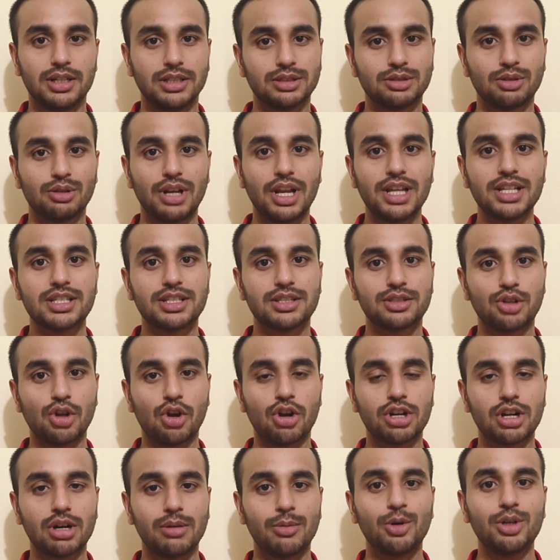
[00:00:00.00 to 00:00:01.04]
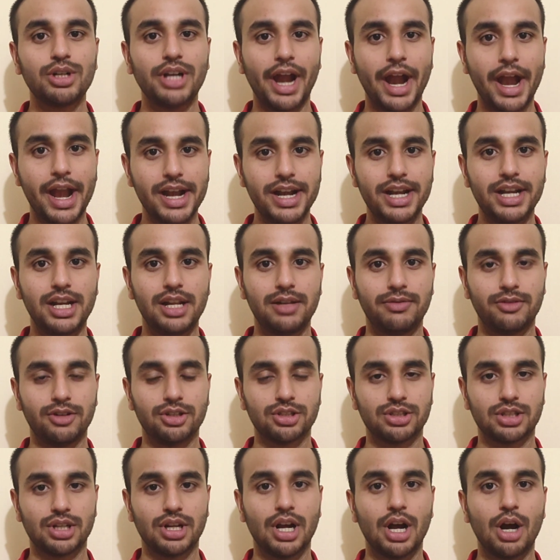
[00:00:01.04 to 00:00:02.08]
So let's talk about IDT
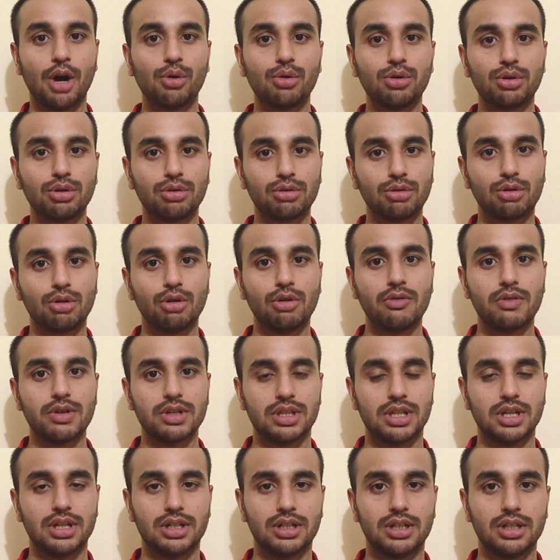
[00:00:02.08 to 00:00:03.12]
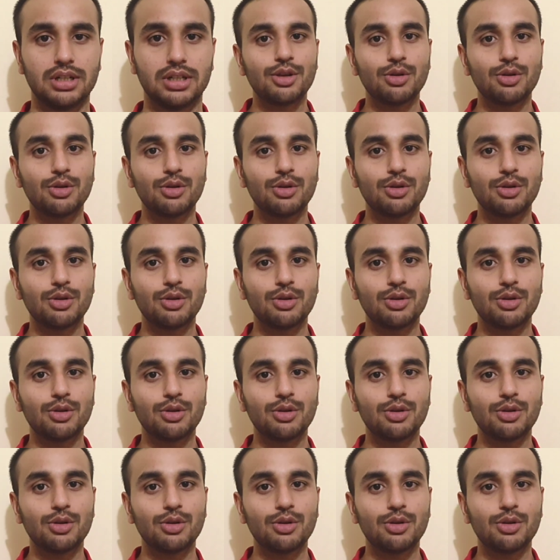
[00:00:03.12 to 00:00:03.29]
first, how to go with it.